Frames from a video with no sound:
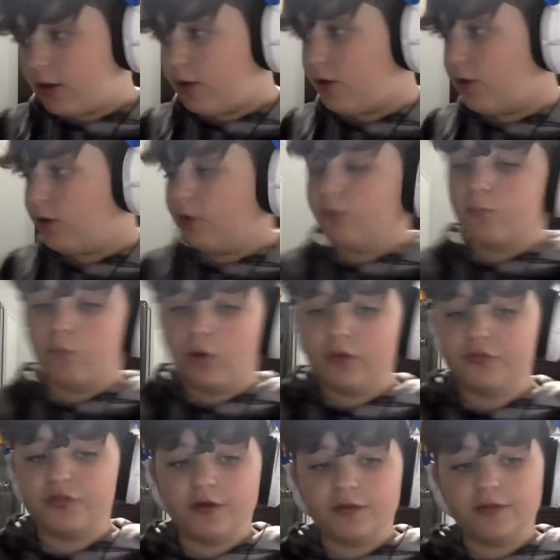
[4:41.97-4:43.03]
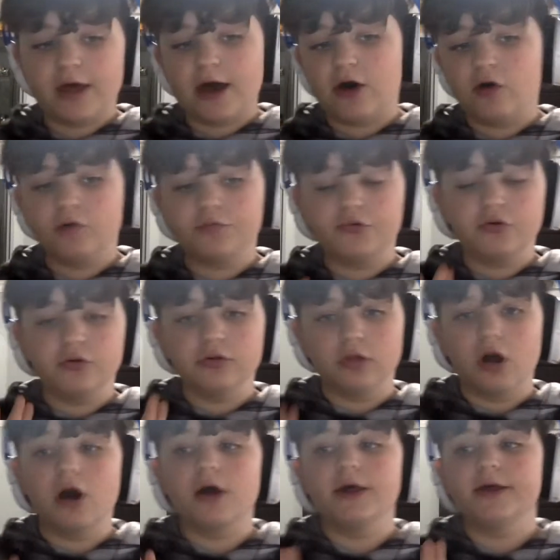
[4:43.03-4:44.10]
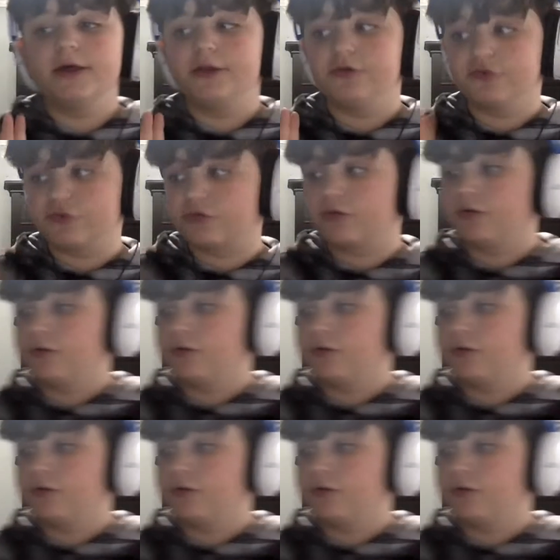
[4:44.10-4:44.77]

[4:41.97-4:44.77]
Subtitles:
are one thing that helps you a lot in your skill.